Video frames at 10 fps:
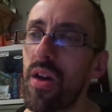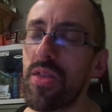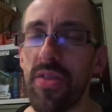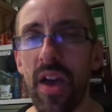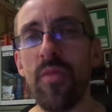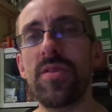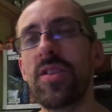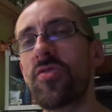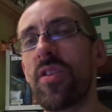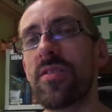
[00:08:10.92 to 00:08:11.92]
that was
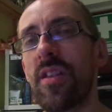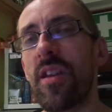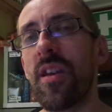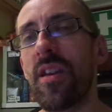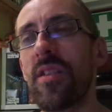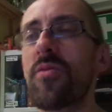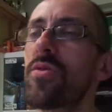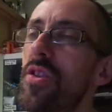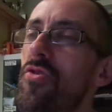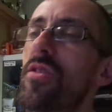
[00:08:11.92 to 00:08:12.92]
interesting, because it
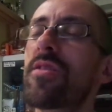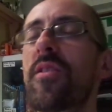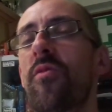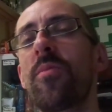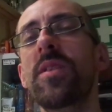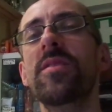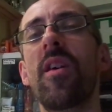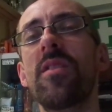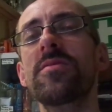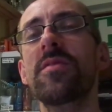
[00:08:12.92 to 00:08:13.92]
was interesting for me to
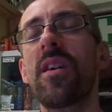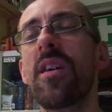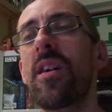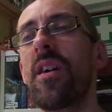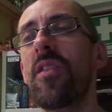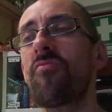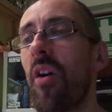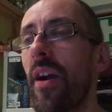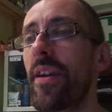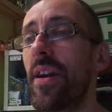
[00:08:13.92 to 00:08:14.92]
answer.
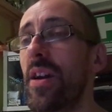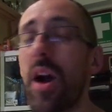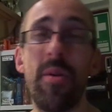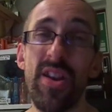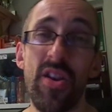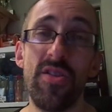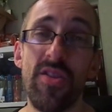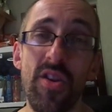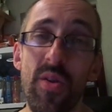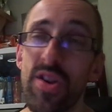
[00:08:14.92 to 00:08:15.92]
Right, I'm only doing
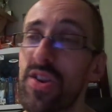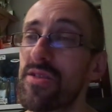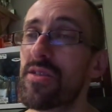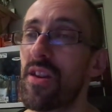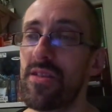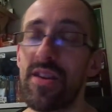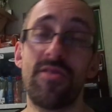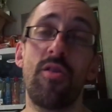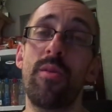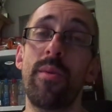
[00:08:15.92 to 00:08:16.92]
2 questions because
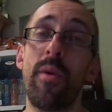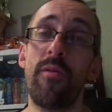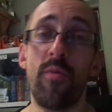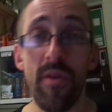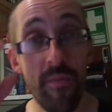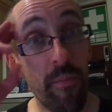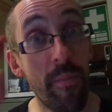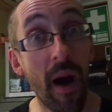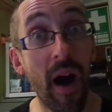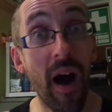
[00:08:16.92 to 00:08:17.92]
that's what I want to be bothered with.
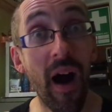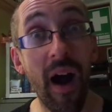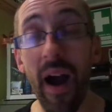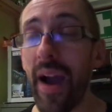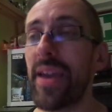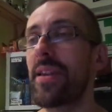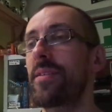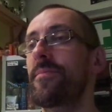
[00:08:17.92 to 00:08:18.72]
Bye!